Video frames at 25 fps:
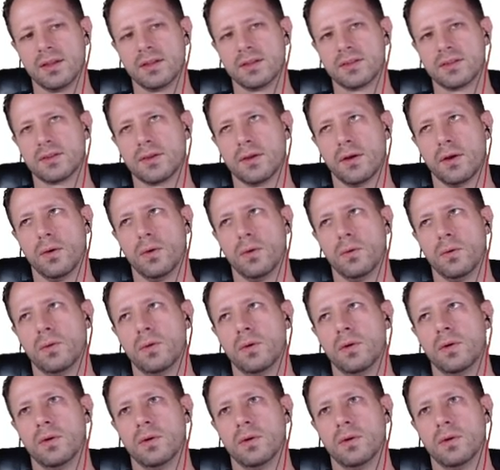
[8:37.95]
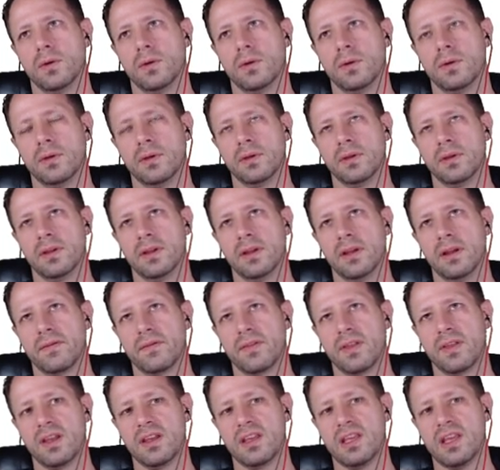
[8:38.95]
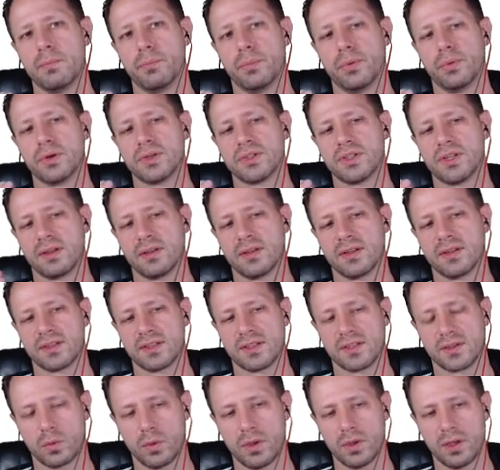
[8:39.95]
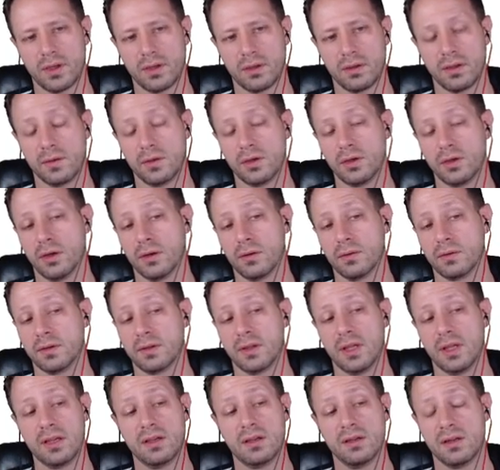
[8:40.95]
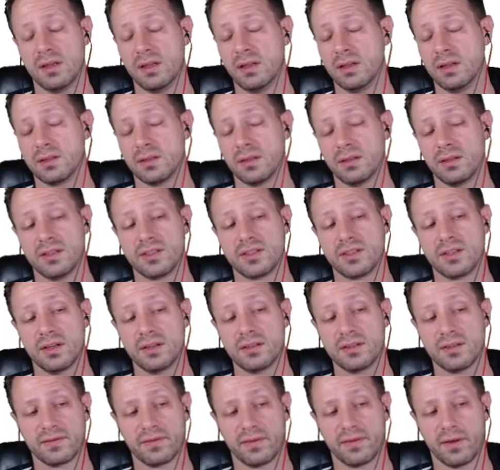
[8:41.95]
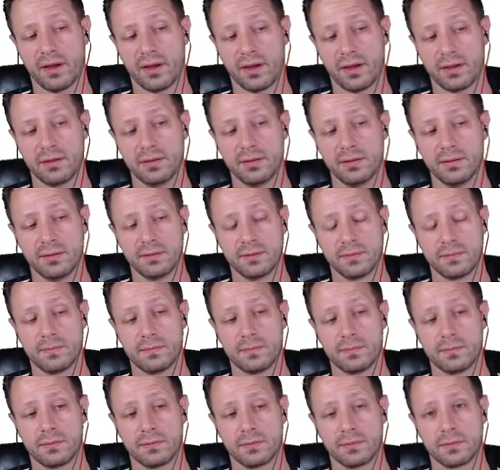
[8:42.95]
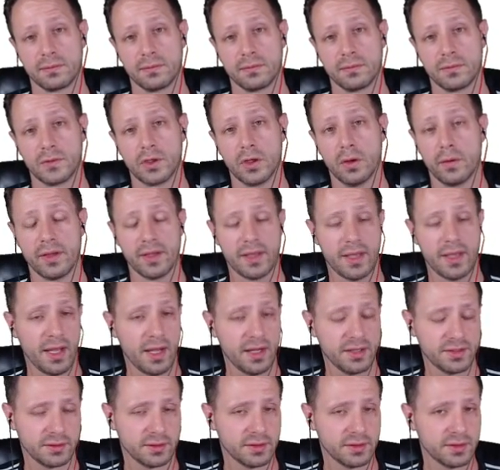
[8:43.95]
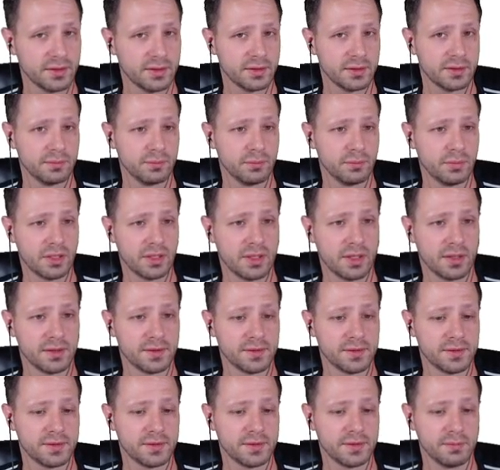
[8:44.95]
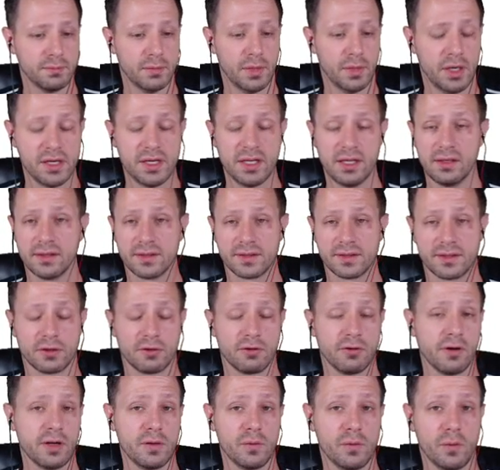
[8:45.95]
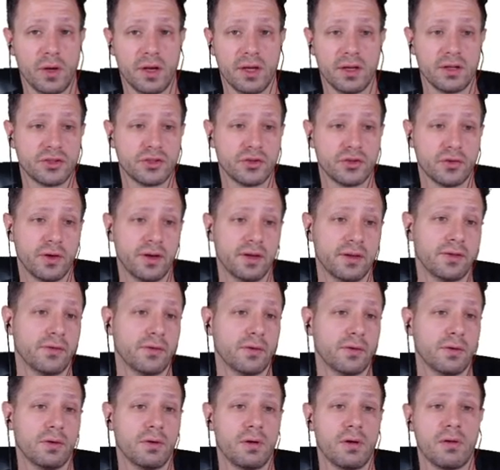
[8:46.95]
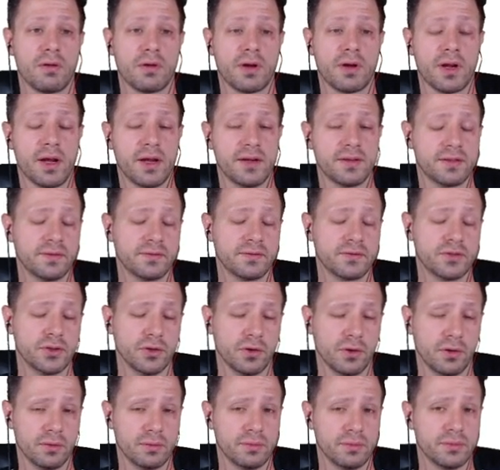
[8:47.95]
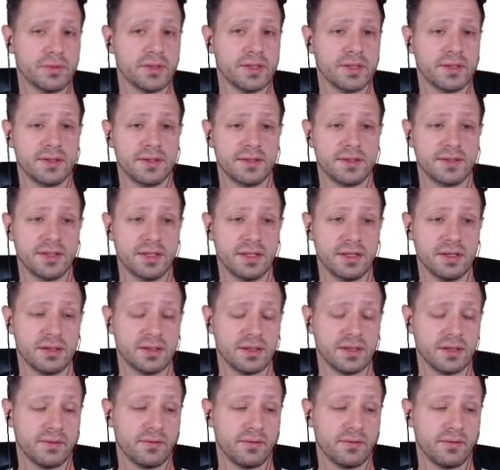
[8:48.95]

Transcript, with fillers: So if they keep pushing this as well, you know, they could easily justify going cashless because money is a great way to transfer all kinds of germs and disease.